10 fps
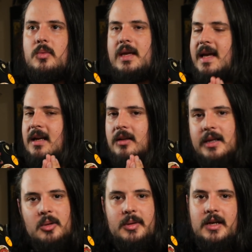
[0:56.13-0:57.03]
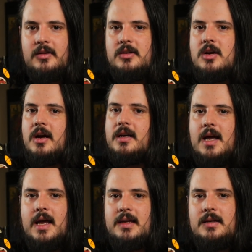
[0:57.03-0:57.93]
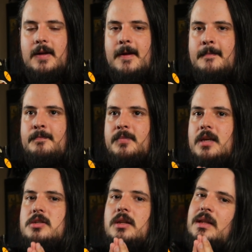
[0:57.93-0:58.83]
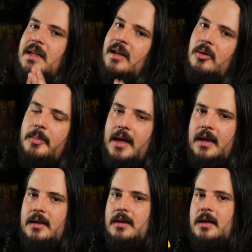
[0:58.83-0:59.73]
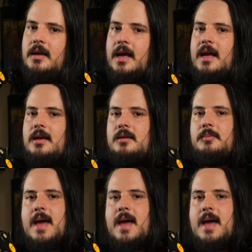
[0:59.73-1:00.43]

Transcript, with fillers: We get a little bit in The Dark Knight, there's a little bit in